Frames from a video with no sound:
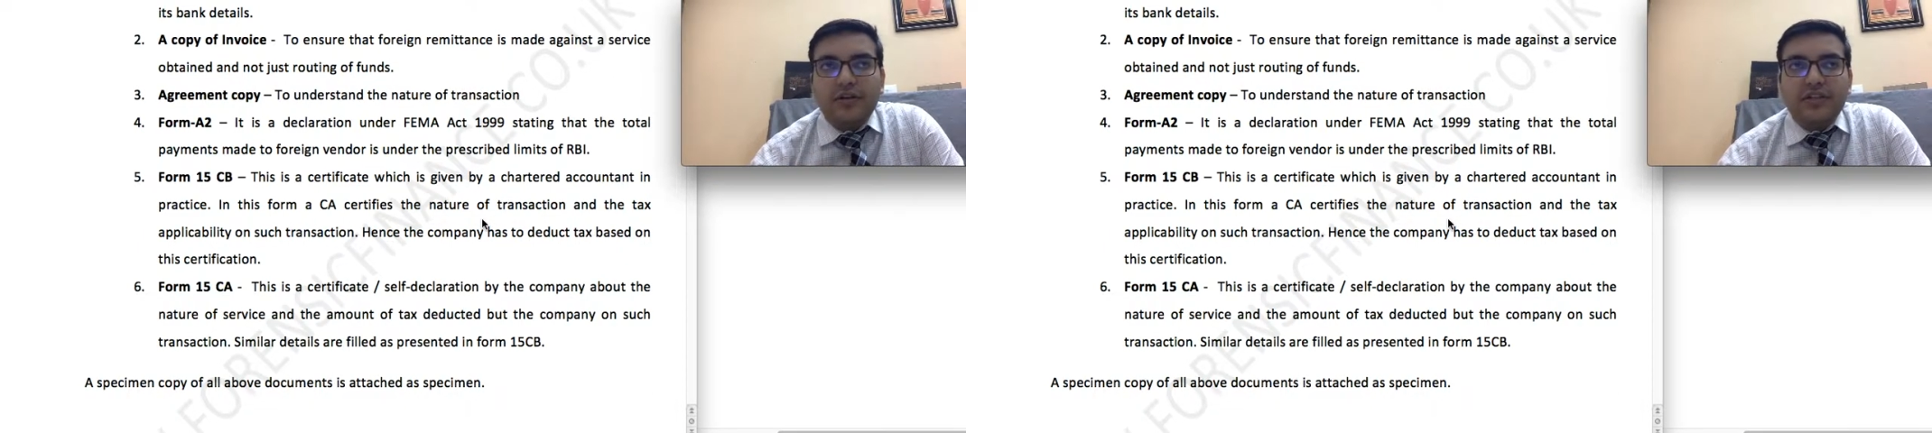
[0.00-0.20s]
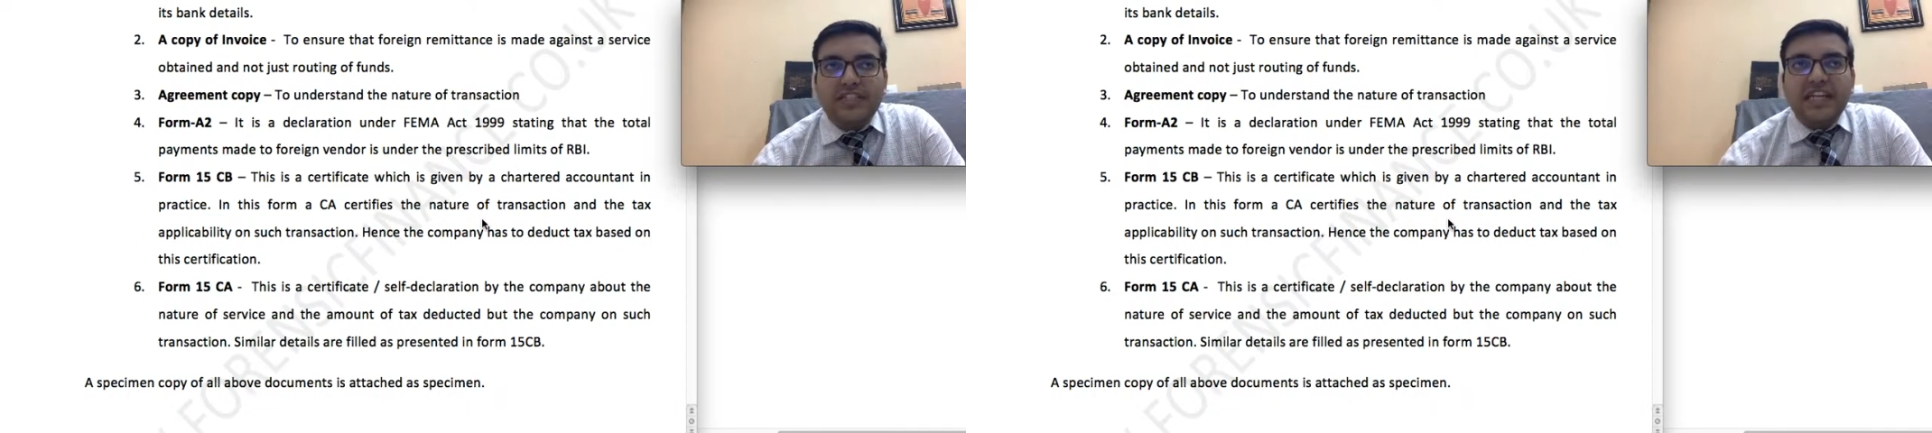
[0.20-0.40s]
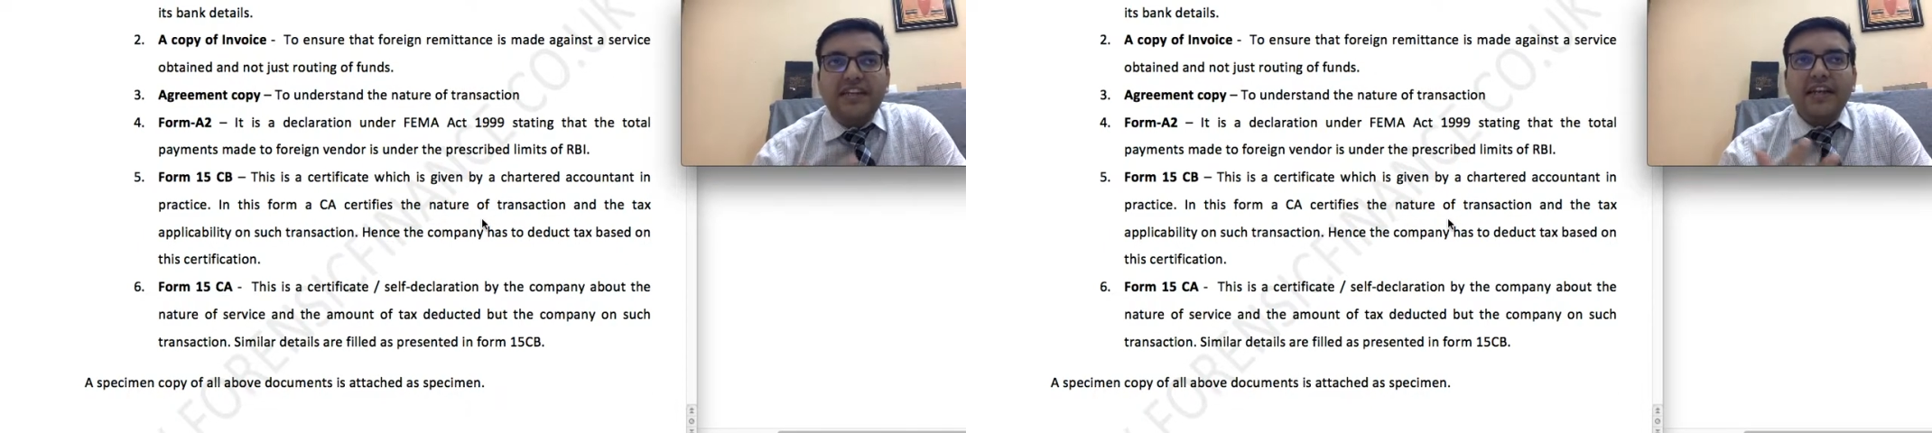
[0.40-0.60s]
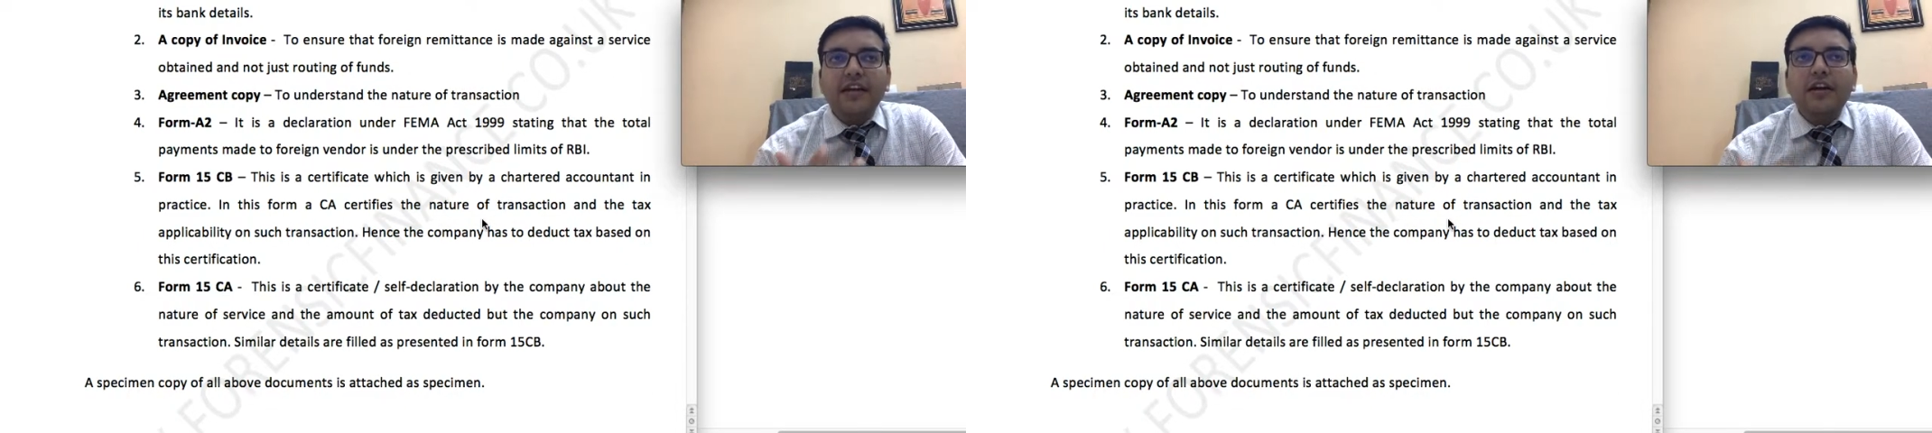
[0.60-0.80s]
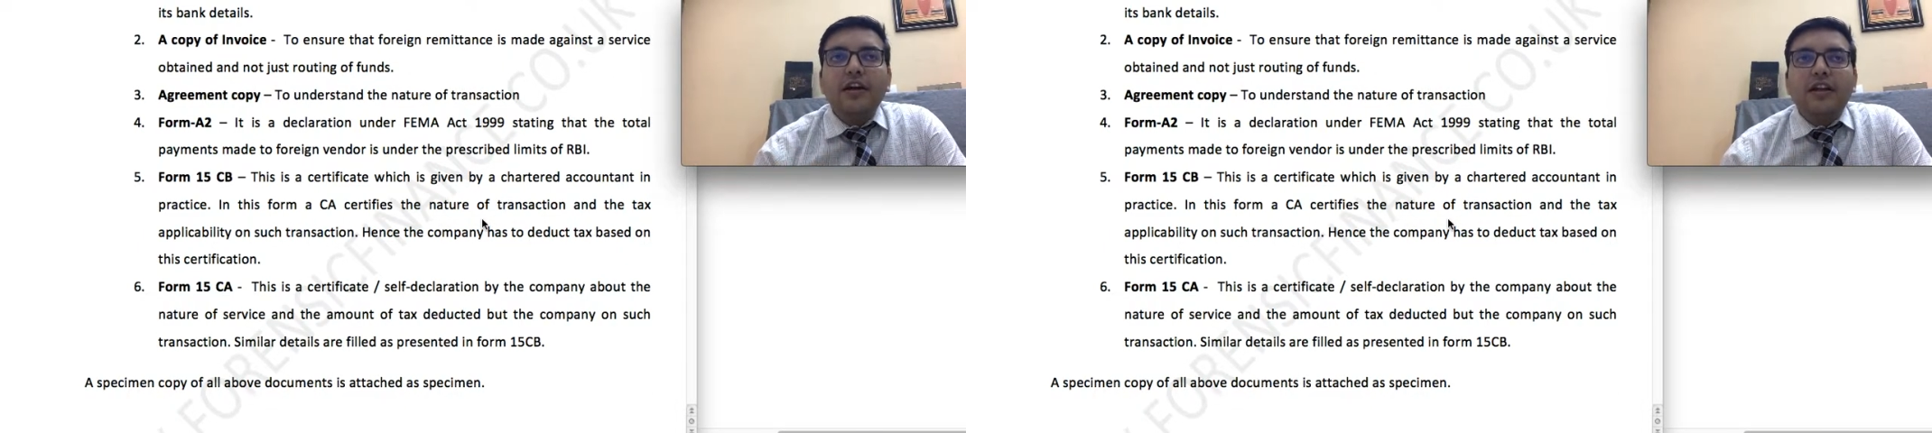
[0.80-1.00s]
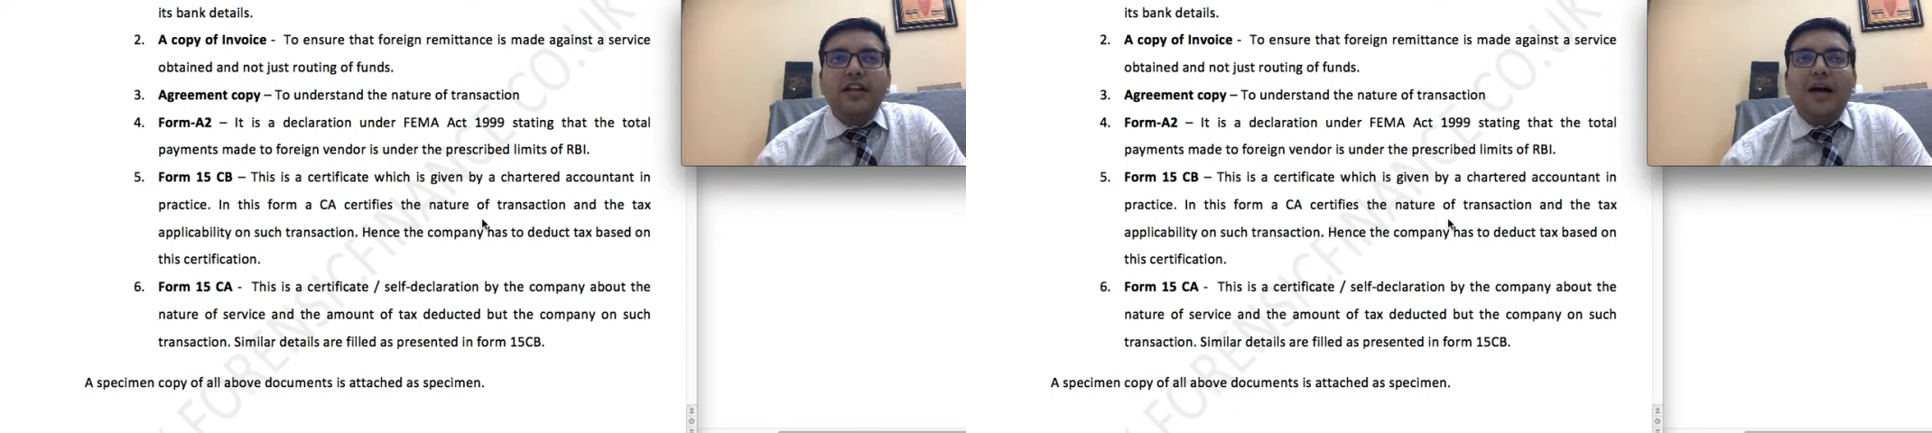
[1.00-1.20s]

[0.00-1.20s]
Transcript: stating the